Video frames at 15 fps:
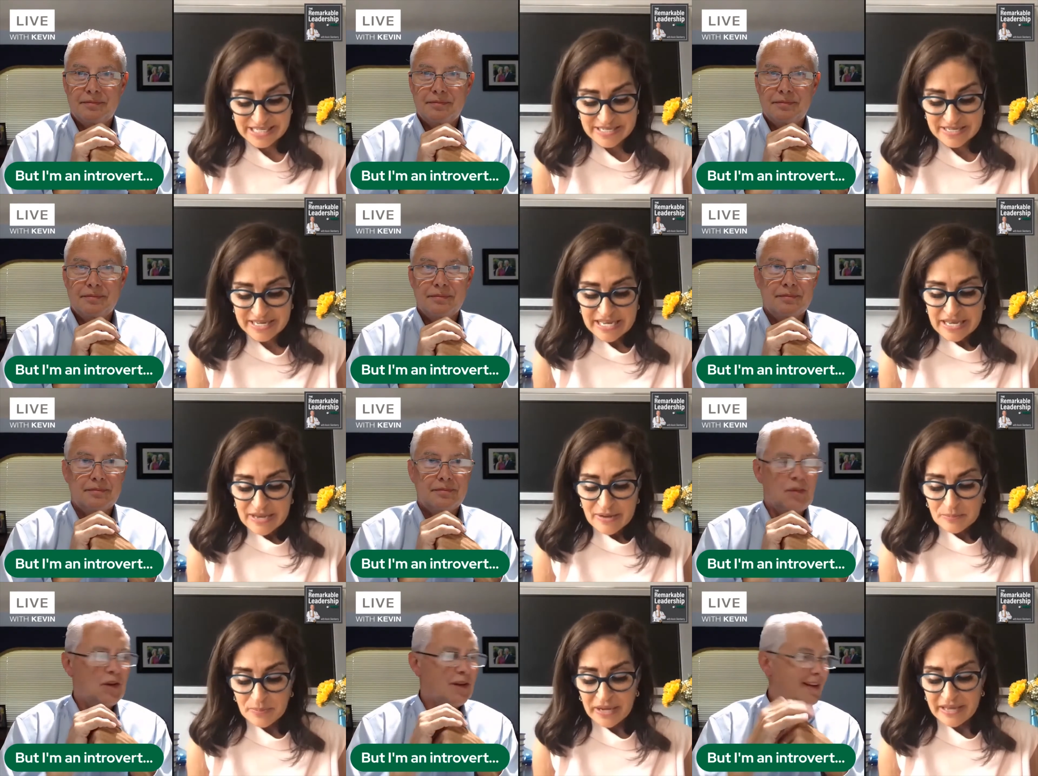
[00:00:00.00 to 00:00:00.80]
Speaker 1: it.
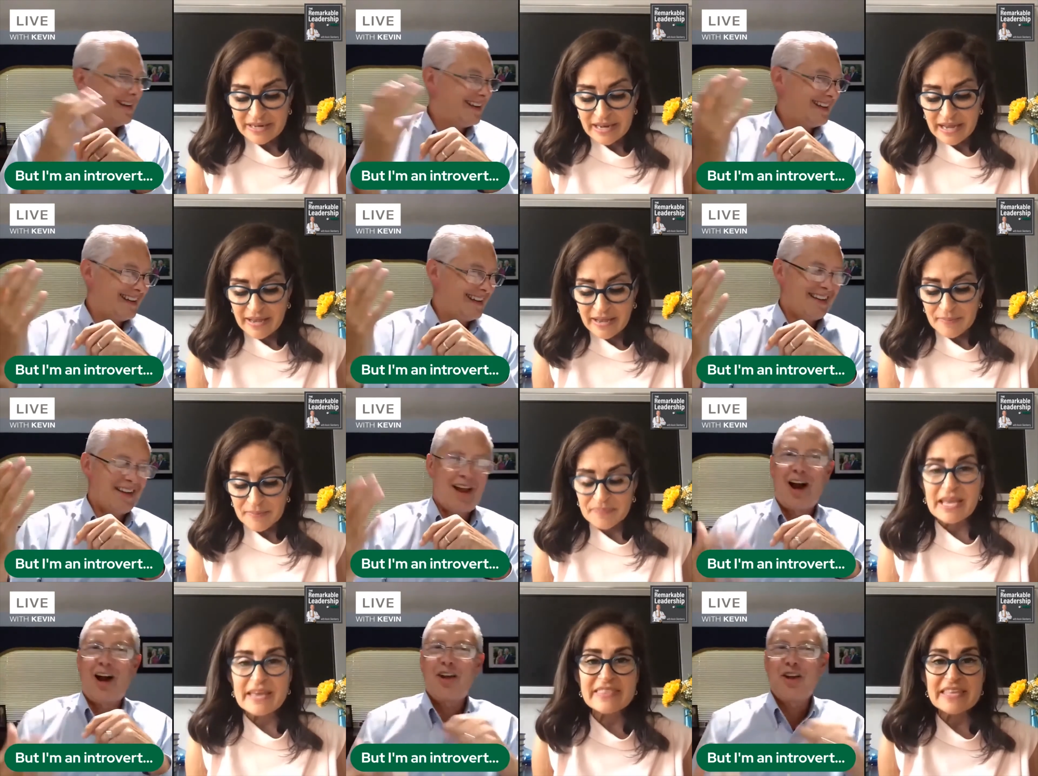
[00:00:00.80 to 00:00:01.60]
But
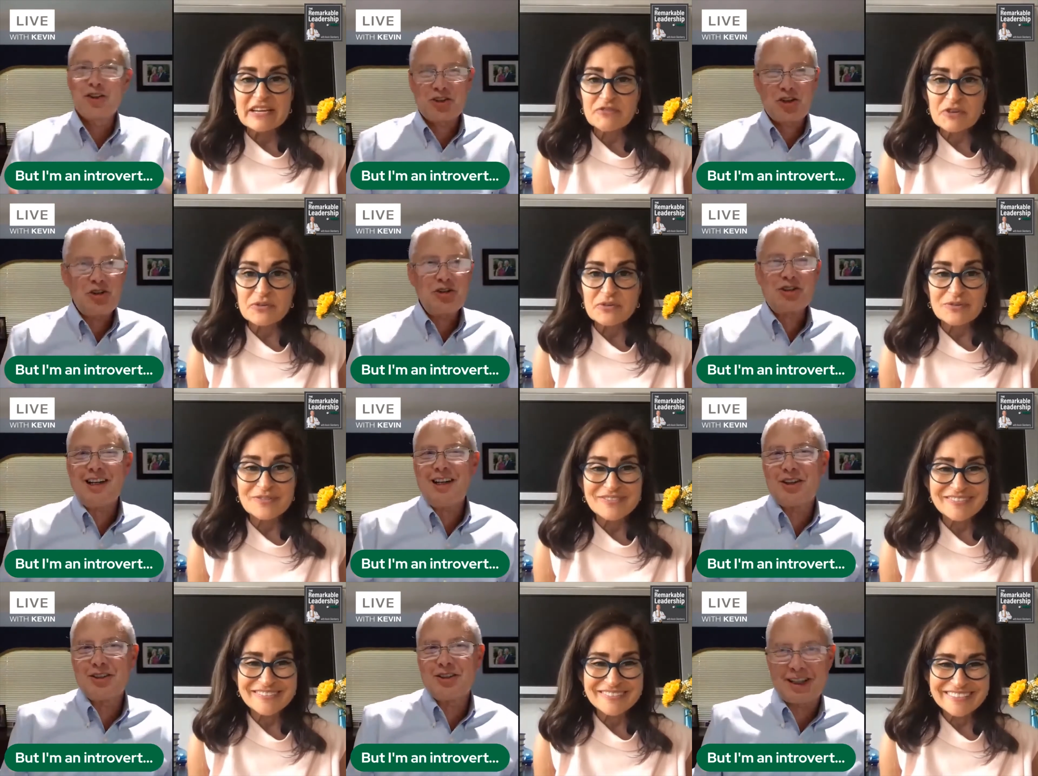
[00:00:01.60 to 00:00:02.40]
Speaker 2: you
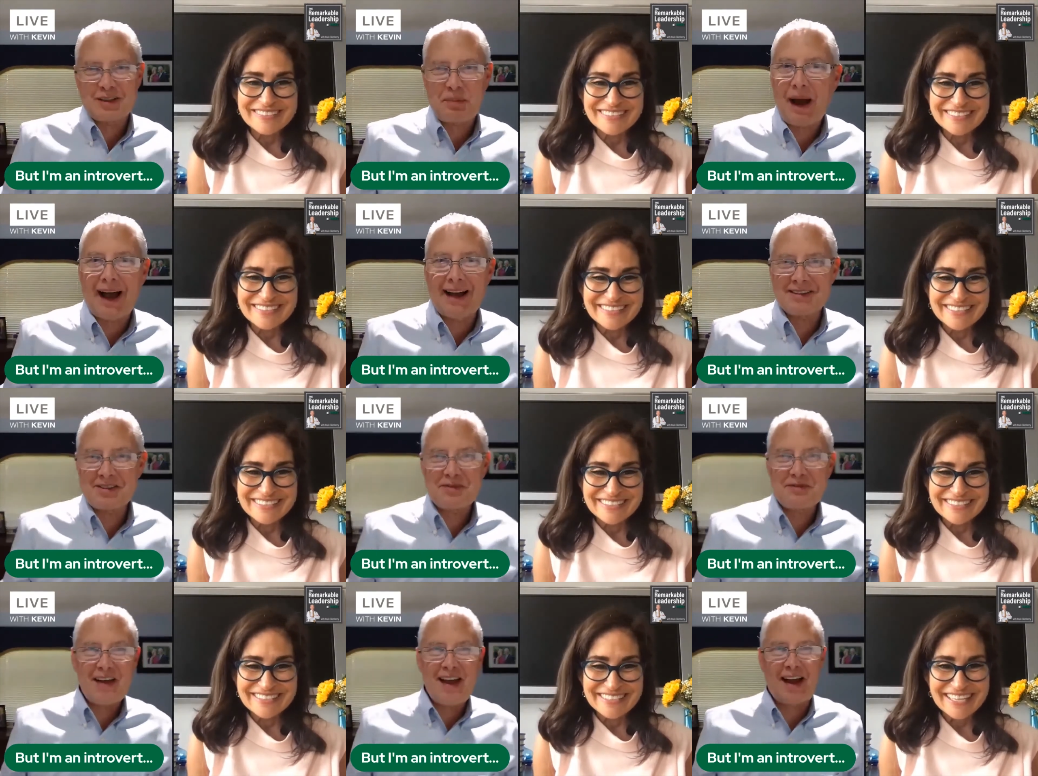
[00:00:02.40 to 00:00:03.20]
see those as
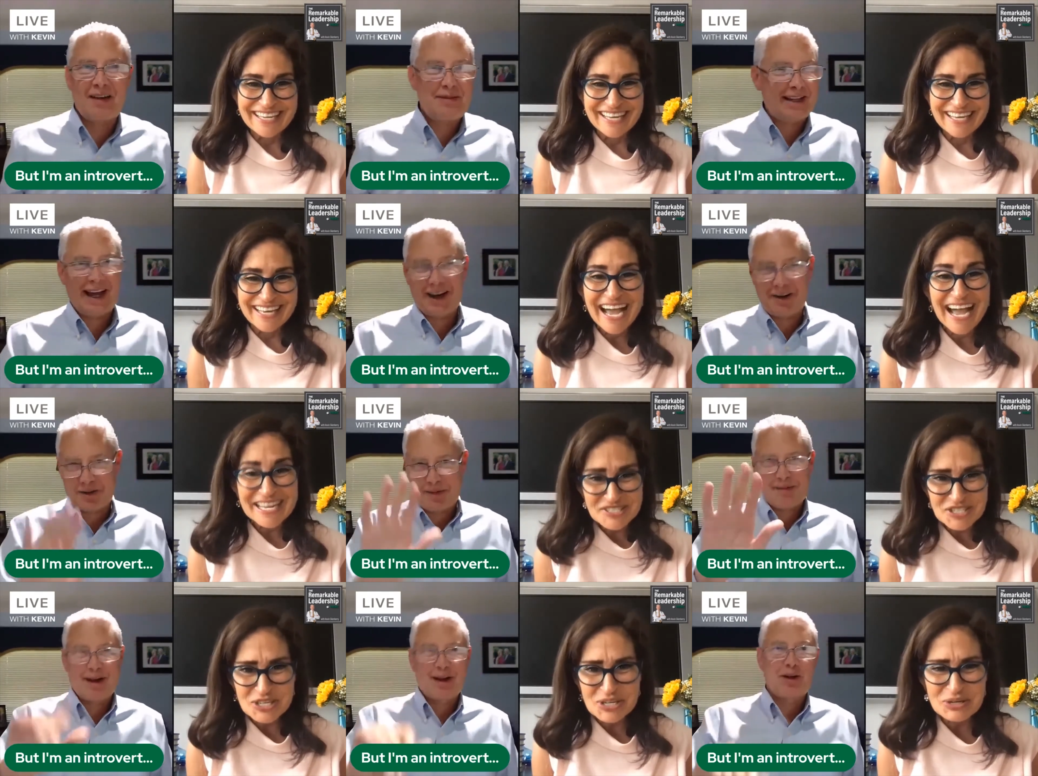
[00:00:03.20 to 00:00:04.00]
positive? I don't want
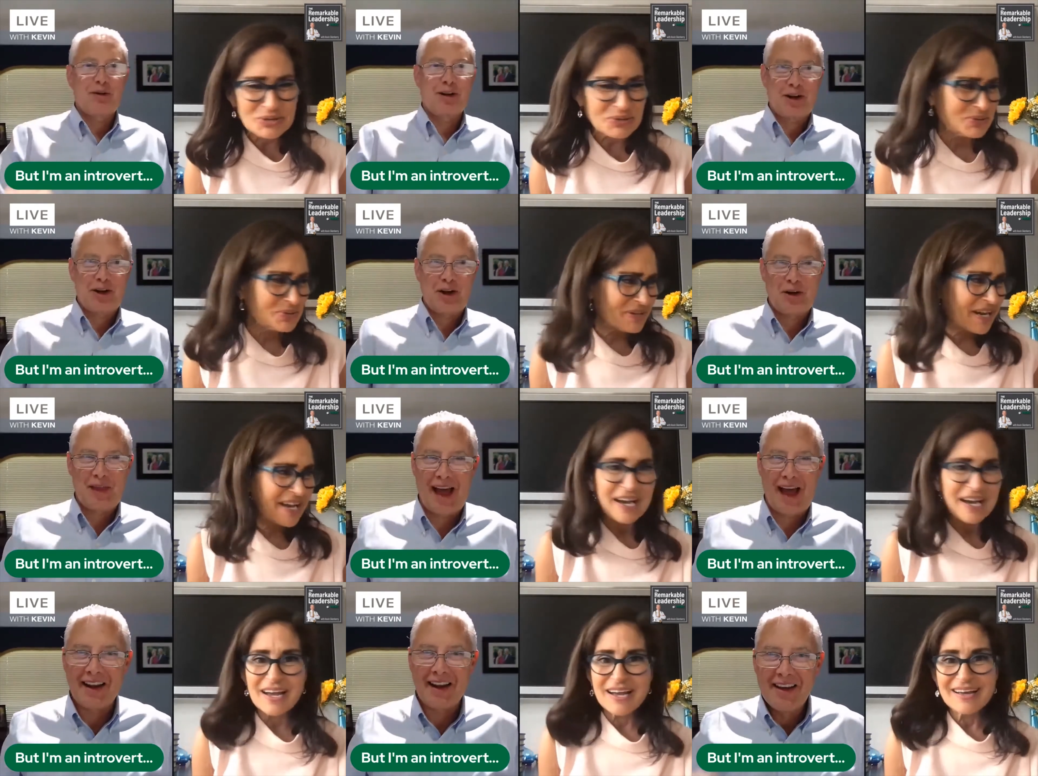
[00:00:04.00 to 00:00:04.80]
to know
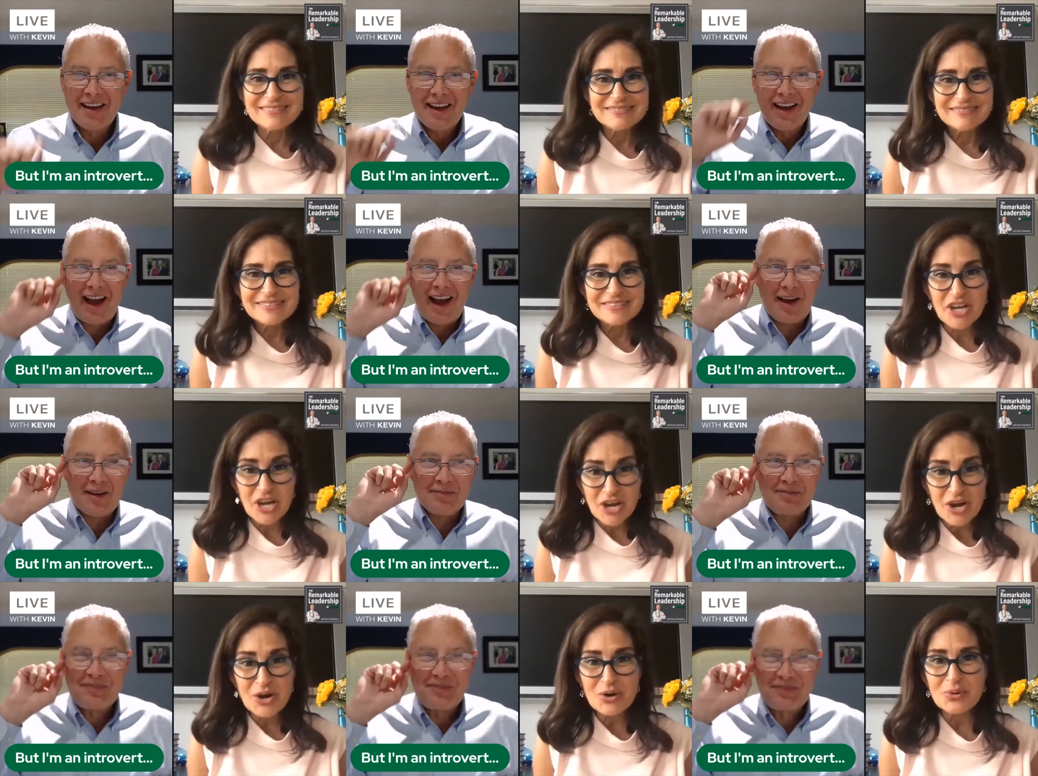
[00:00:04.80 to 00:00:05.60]
that.
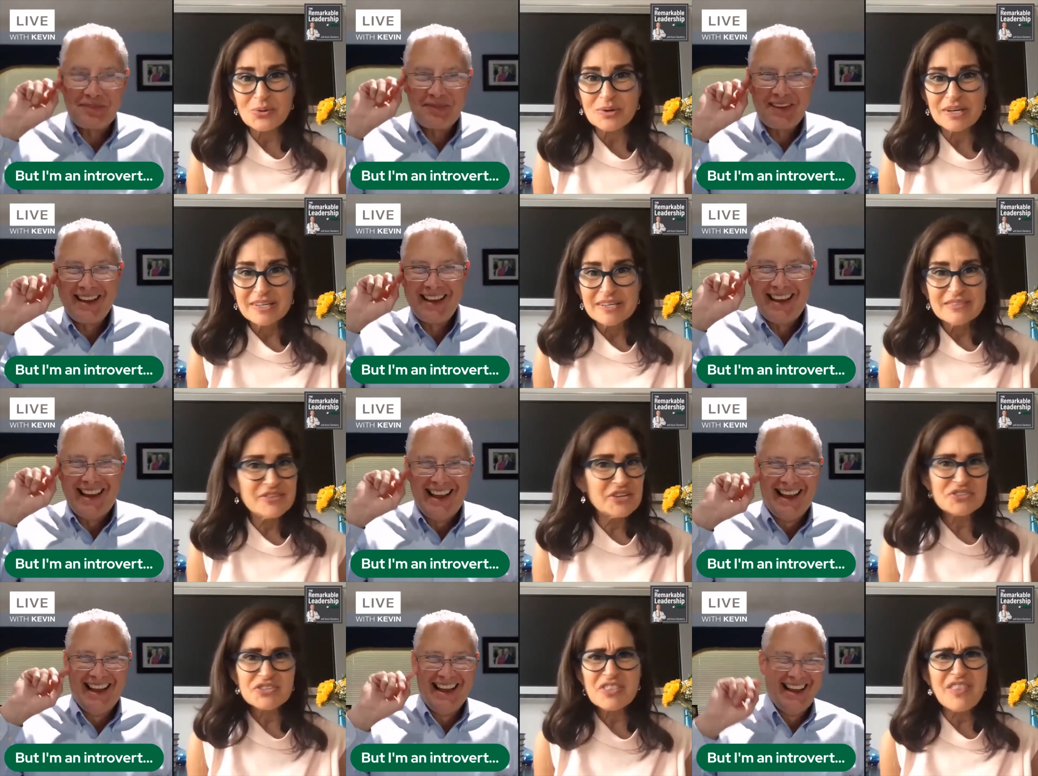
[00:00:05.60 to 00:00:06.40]
Speaker 1: No,
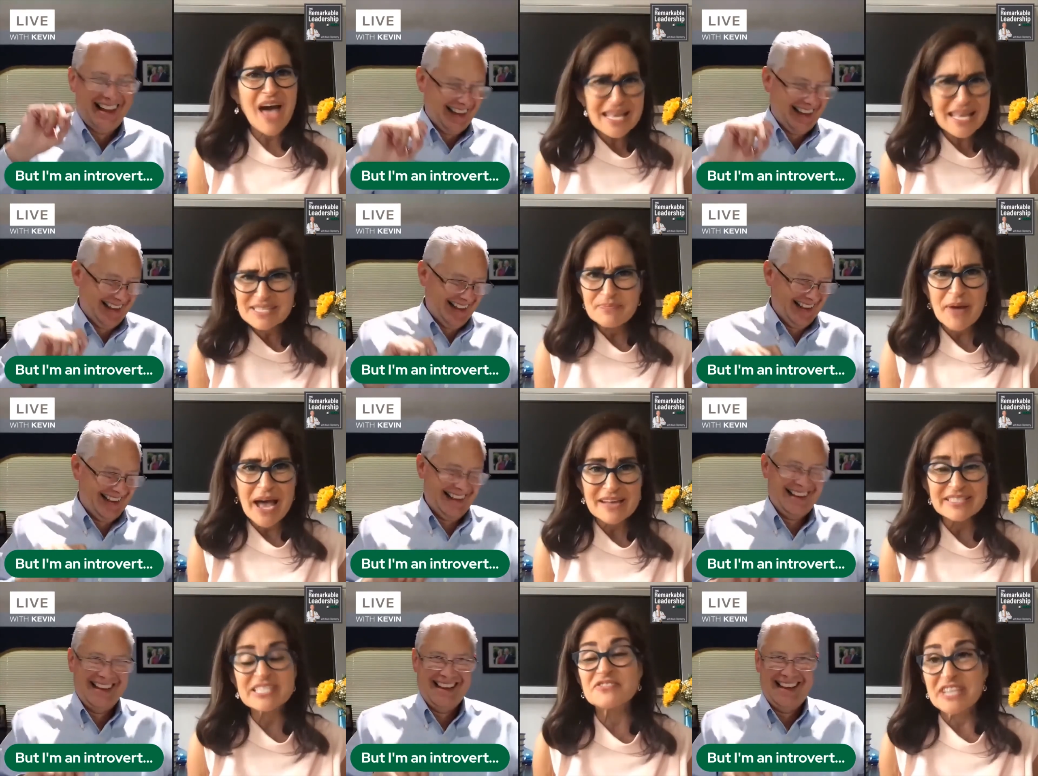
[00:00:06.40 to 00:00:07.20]
there's lots of
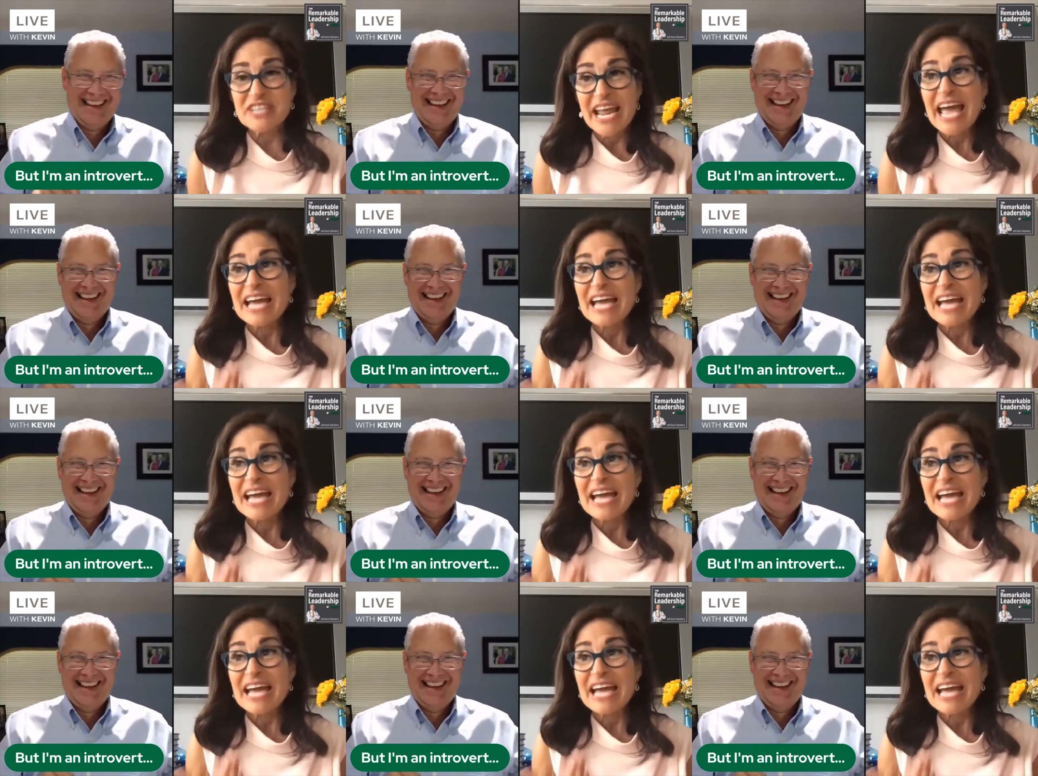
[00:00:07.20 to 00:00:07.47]
positive. And